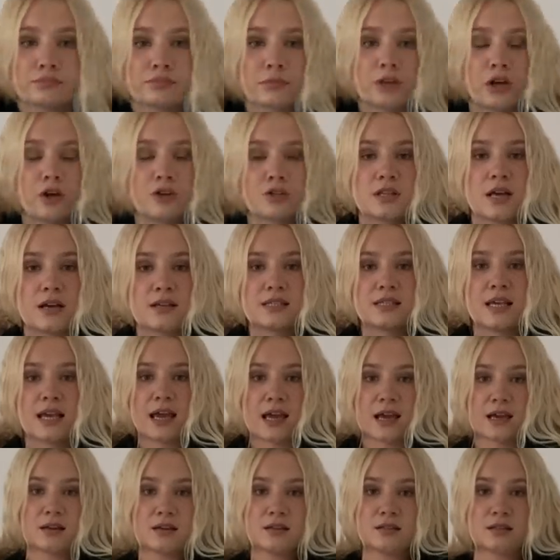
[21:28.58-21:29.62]
goes without
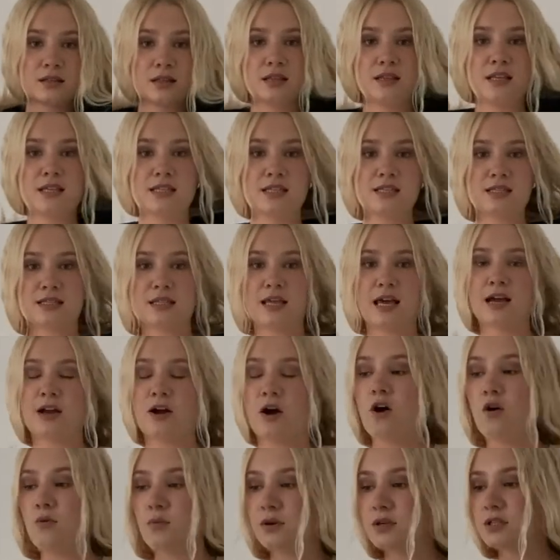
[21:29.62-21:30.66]
saying, this is
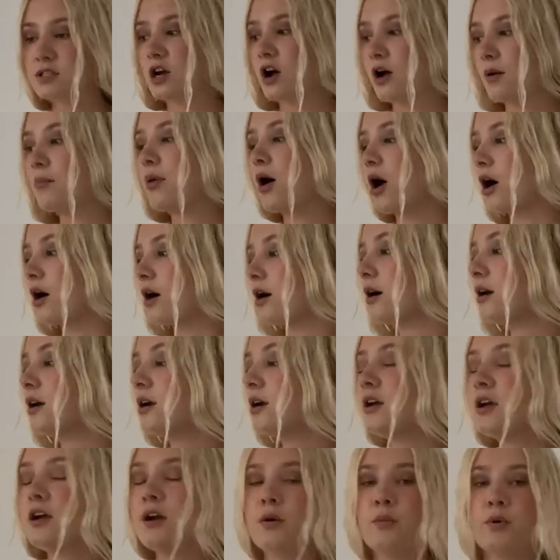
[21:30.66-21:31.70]
like almost on par
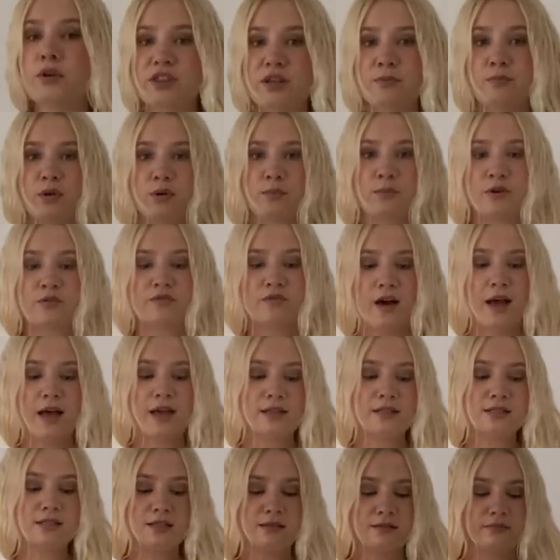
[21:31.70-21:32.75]
with the Miu Miu
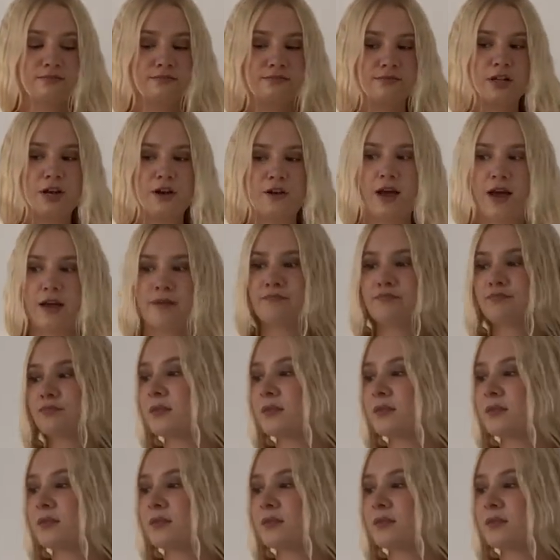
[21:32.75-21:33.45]
find, okay?